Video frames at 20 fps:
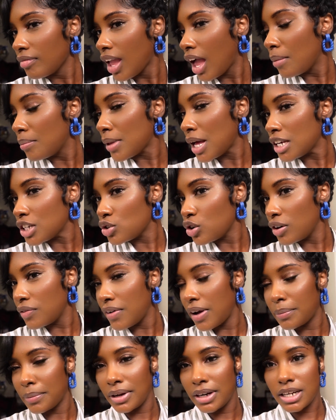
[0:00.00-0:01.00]
I'm not sure if
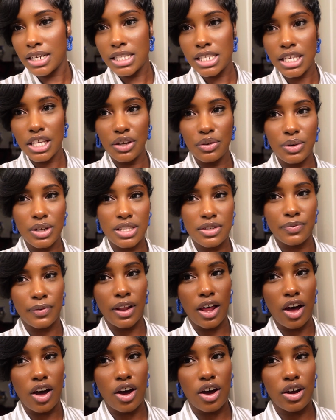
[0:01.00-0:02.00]
I'm going to continue this
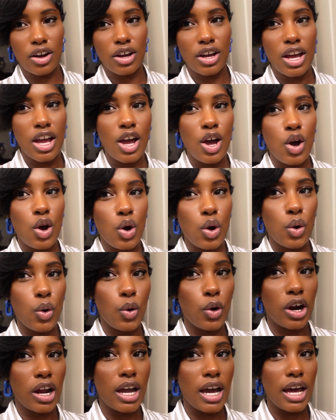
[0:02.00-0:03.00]
vlog
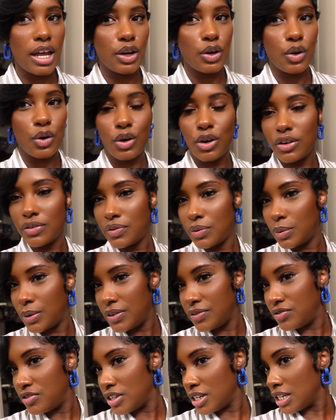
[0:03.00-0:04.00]
or cut it off
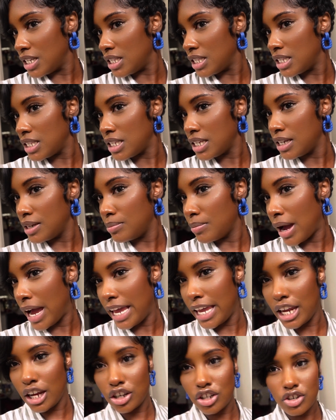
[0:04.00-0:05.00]
with just my
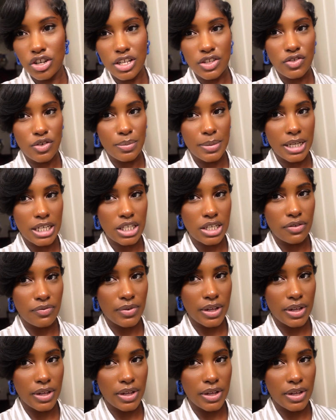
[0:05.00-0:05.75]
hair transformation